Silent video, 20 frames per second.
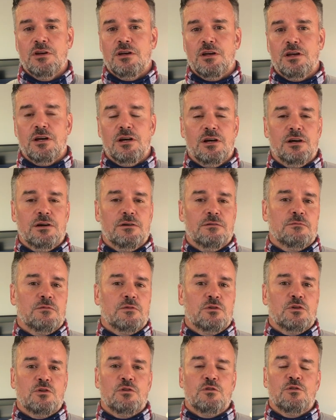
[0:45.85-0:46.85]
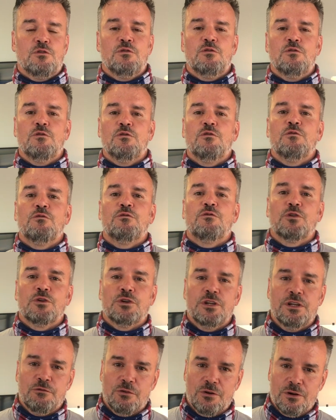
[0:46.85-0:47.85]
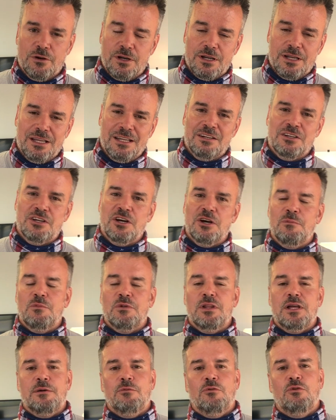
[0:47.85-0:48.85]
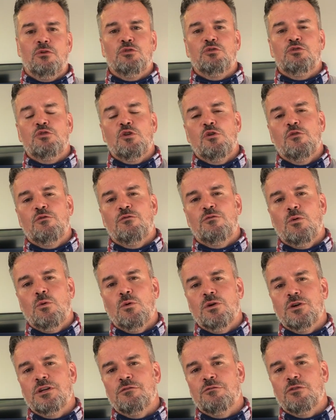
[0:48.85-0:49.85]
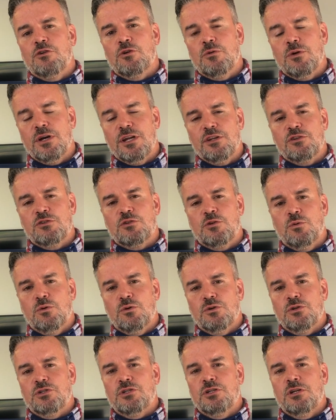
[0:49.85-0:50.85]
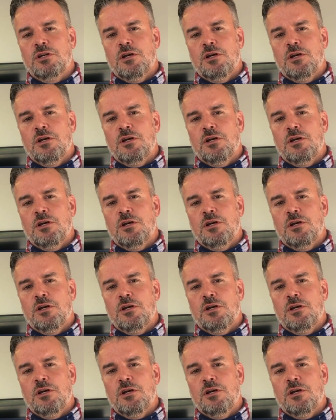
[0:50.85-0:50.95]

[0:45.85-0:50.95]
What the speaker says: for different income levels, for different credit scores.